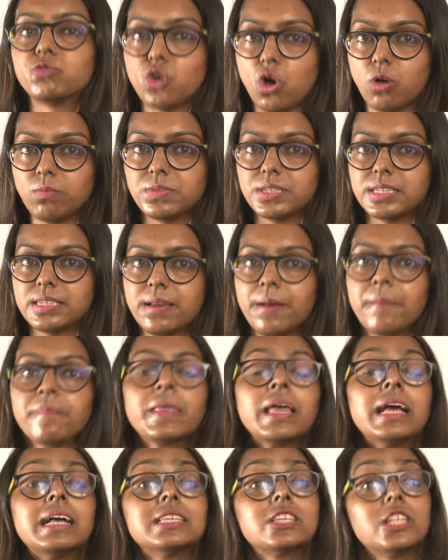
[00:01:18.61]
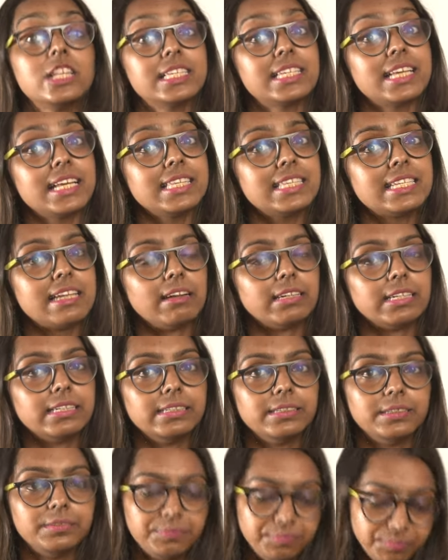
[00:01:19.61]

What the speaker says: jobs. So let's get started.